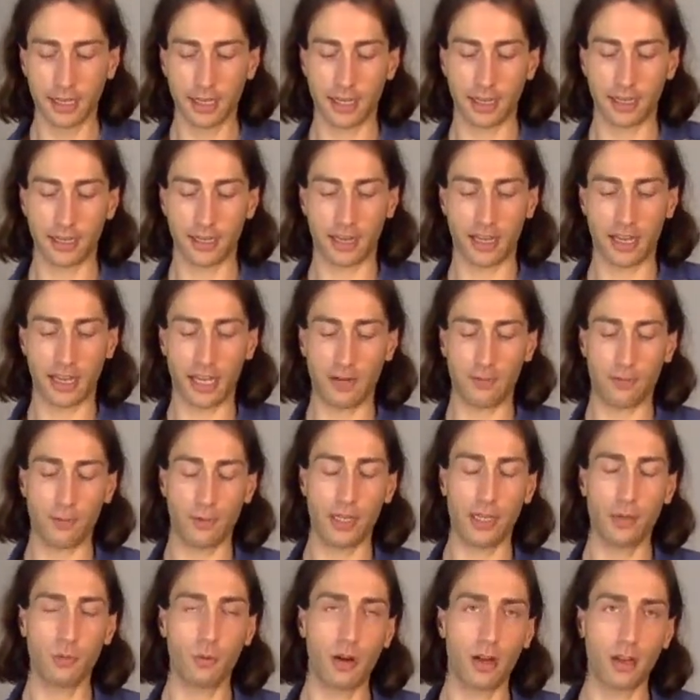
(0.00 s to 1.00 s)
And
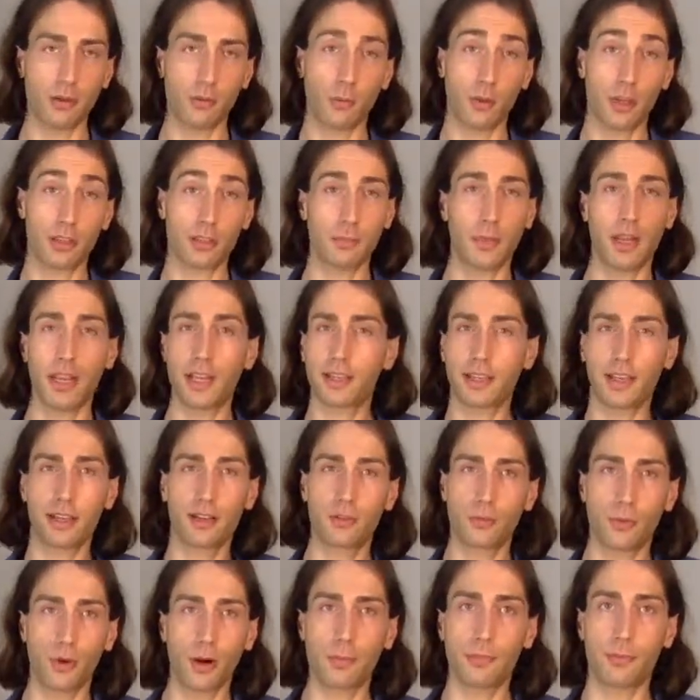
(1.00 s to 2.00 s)
everyone was making
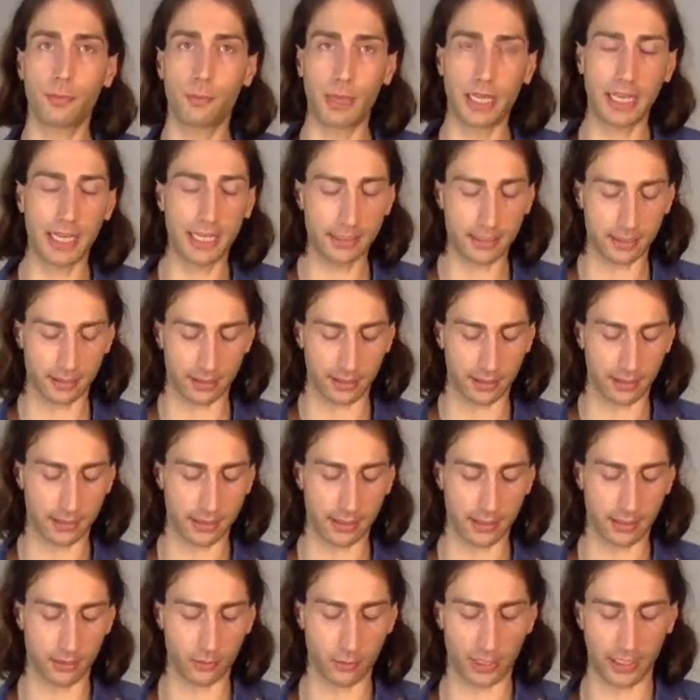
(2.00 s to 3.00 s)
cropped blazers
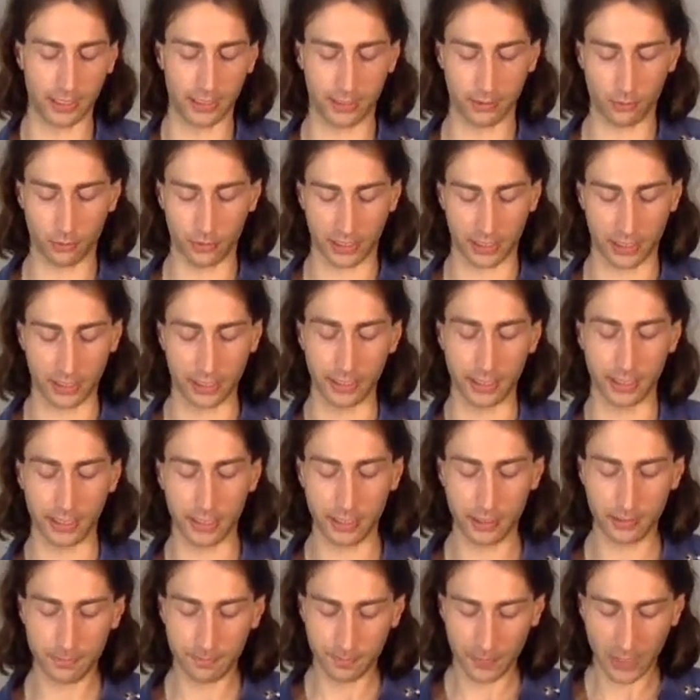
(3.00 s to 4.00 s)
in
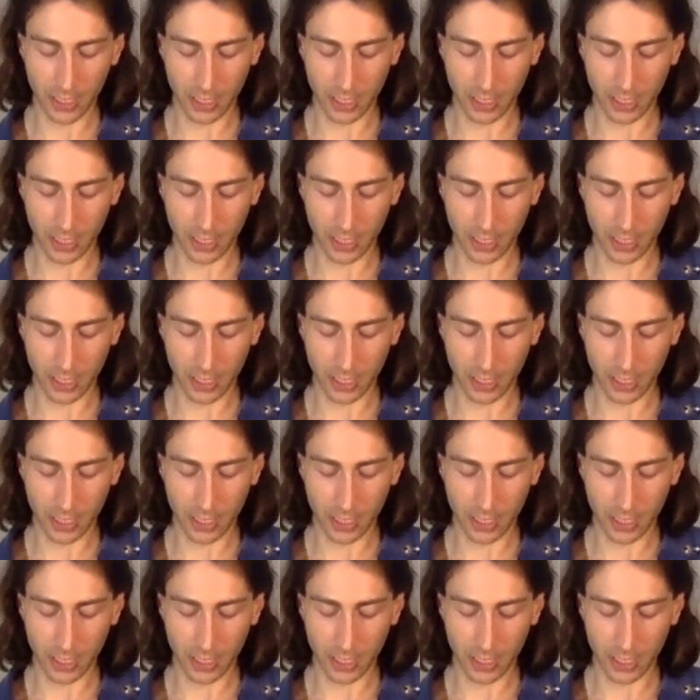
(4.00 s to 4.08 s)
2020,